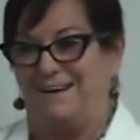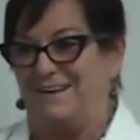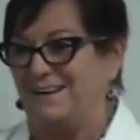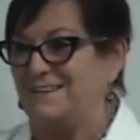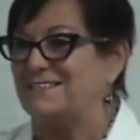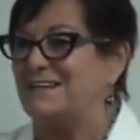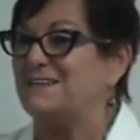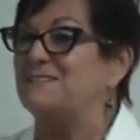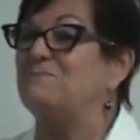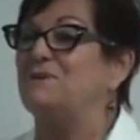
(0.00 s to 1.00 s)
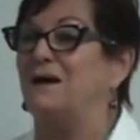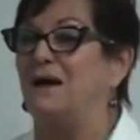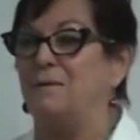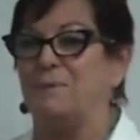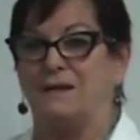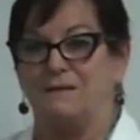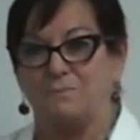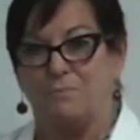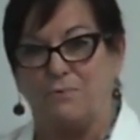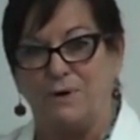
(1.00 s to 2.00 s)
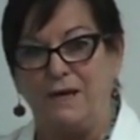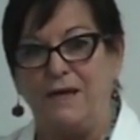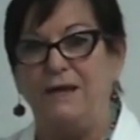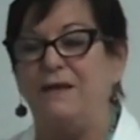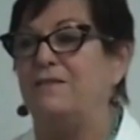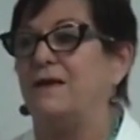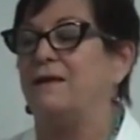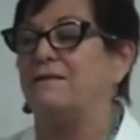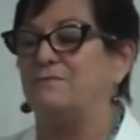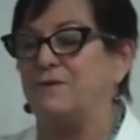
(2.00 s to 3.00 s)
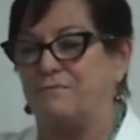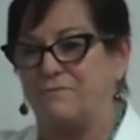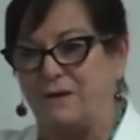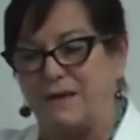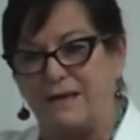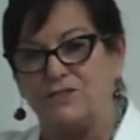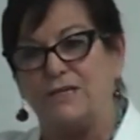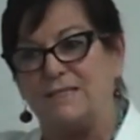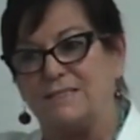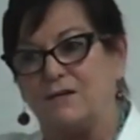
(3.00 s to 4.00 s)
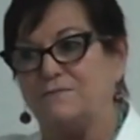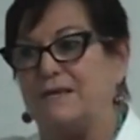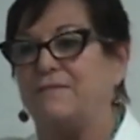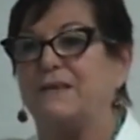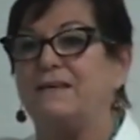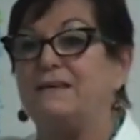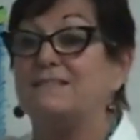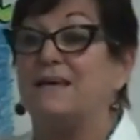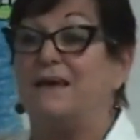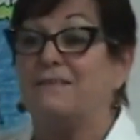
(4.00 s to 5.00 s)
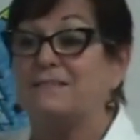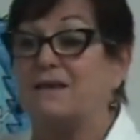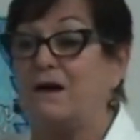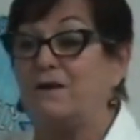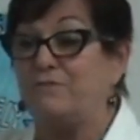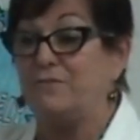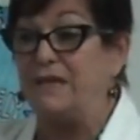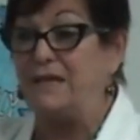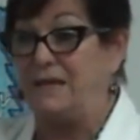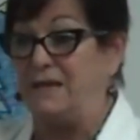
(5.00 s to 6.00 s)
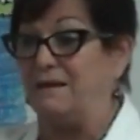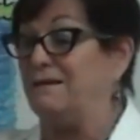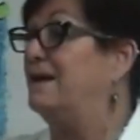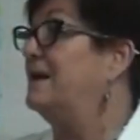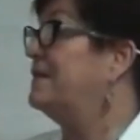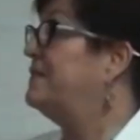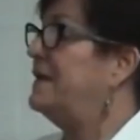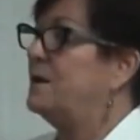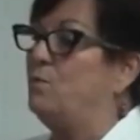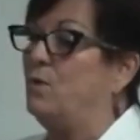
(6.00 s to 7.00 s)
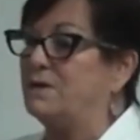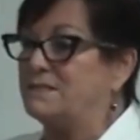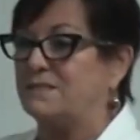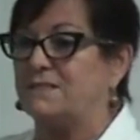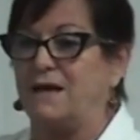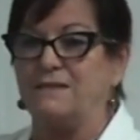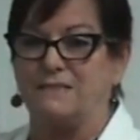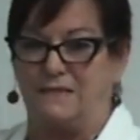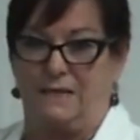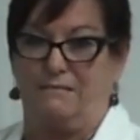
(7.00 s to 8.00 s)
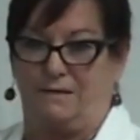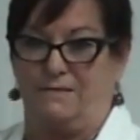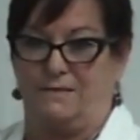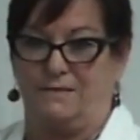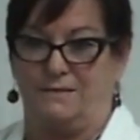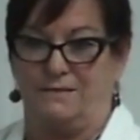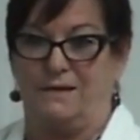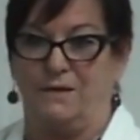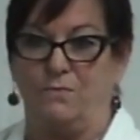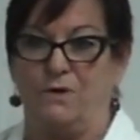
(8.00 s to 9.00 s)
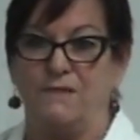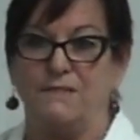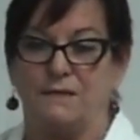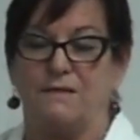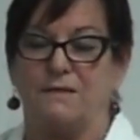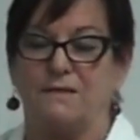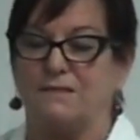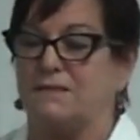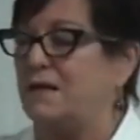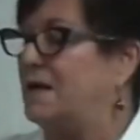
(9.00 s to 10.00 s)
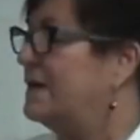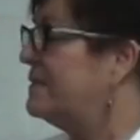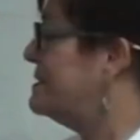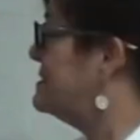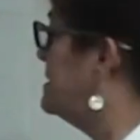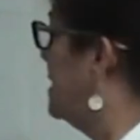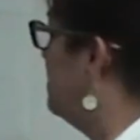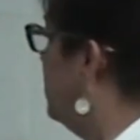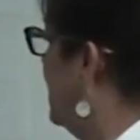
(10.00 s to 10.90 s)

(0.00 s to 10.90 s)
let's take some time and let's breathe. And if we catch ourselves having this kind of thinking, then what's underneath it? What is it what